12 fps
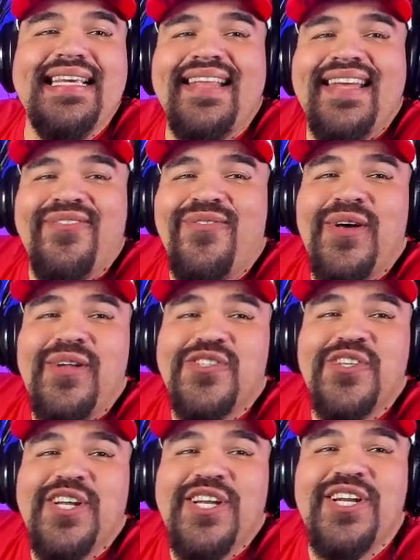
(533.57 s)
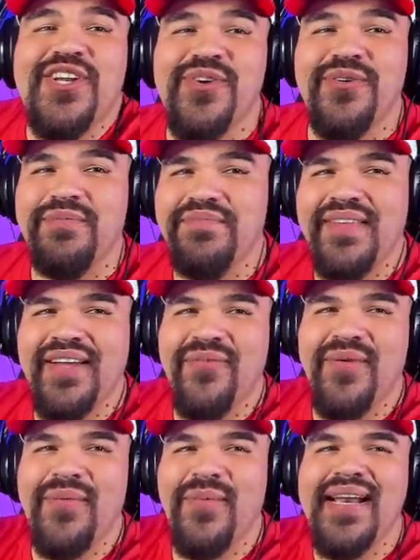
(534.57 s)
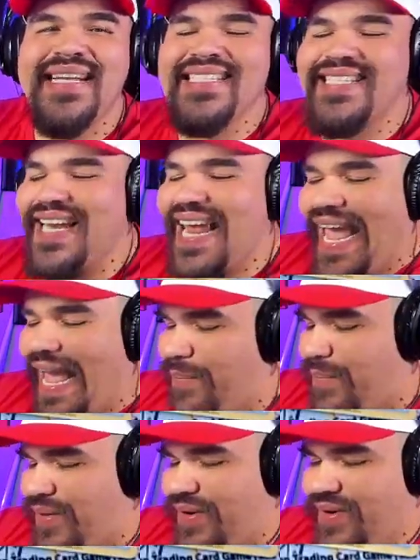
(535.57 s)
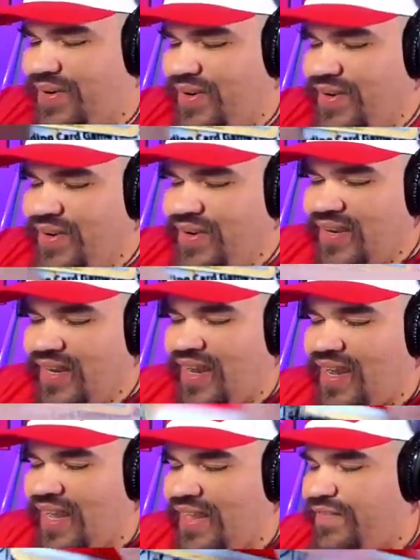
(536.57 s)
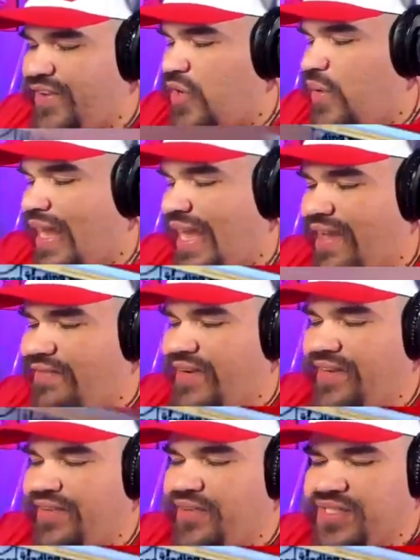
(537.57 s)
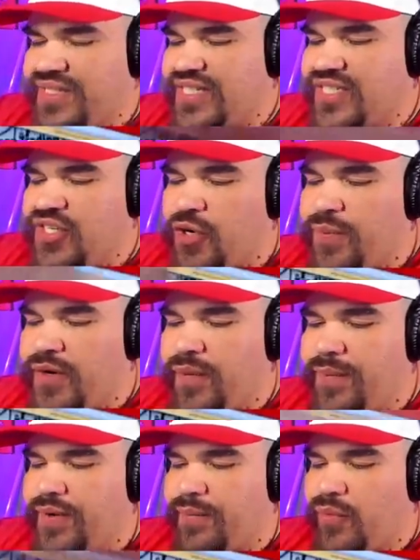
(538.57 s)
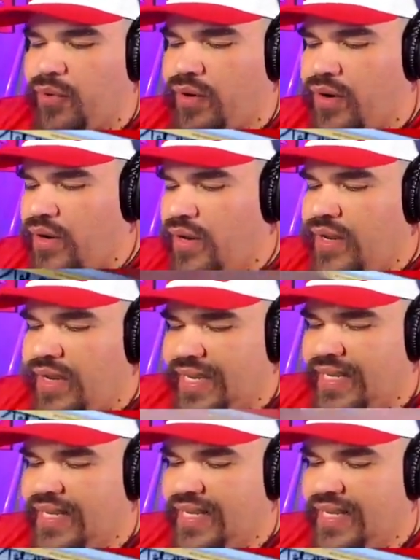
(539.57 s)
Like, what else are they gonna do? Like, what is gonna happen if you don't have any of those sets to open up anymore? I